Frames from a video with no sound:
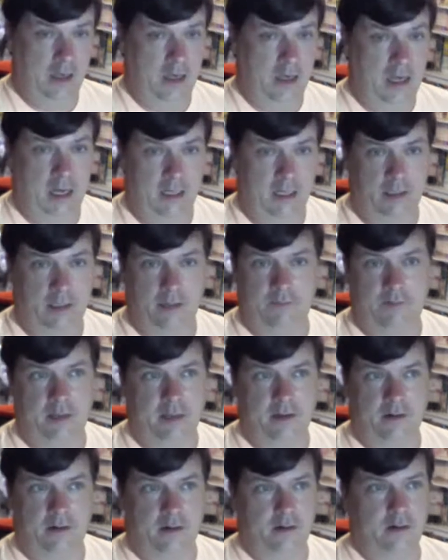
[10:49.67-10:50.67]
I love that
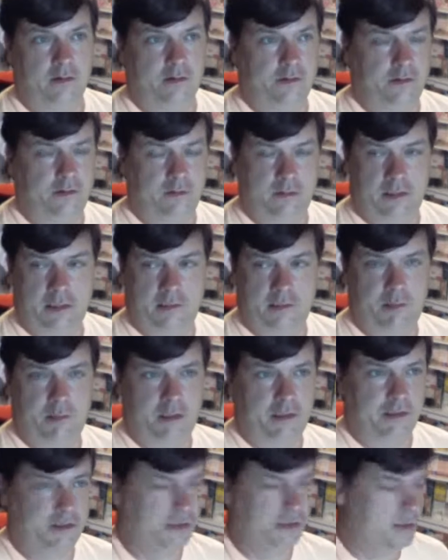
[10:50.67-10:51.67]
car. It's
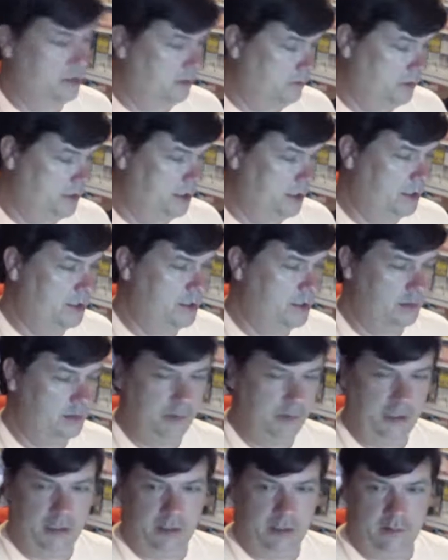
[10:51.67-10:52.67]
been so good to
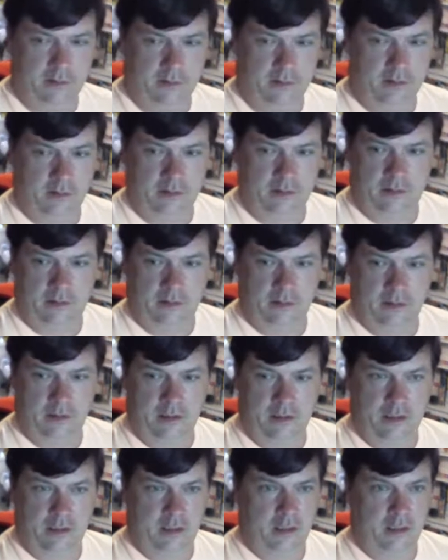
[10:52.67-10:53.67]
me, and
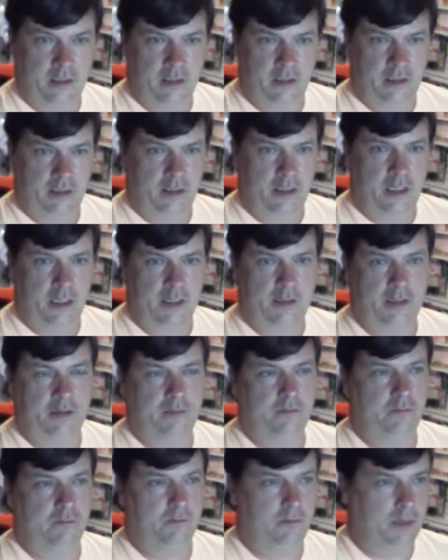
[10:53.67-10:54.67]

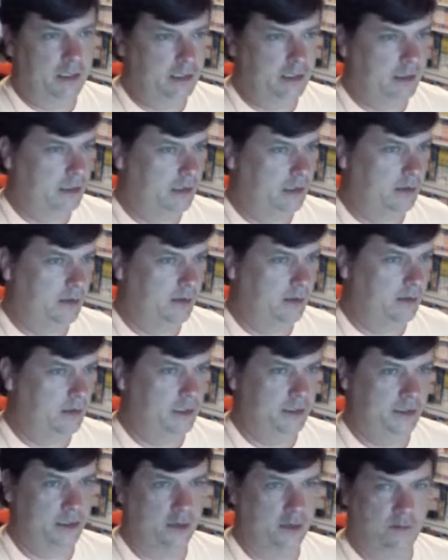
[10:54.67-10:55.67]
nothing really
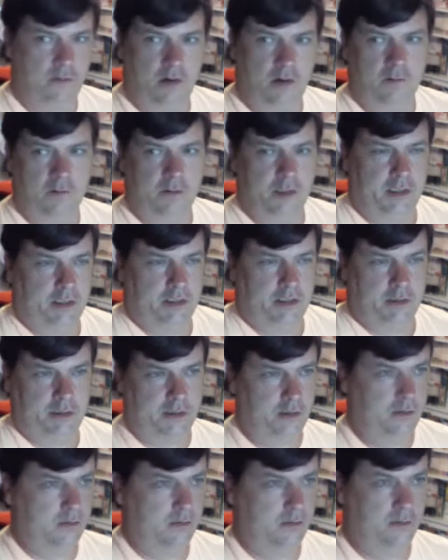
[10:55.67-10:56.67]
has gone wrong with it.
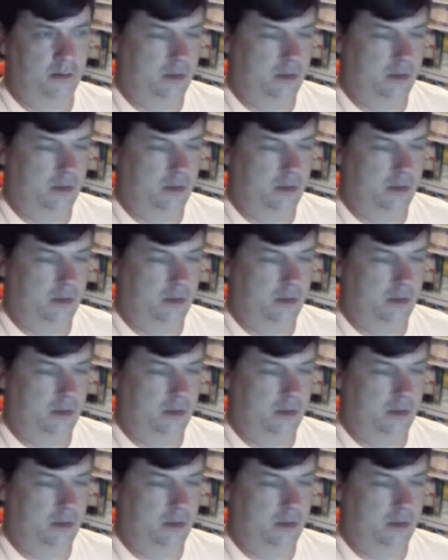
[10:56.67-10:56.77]
So,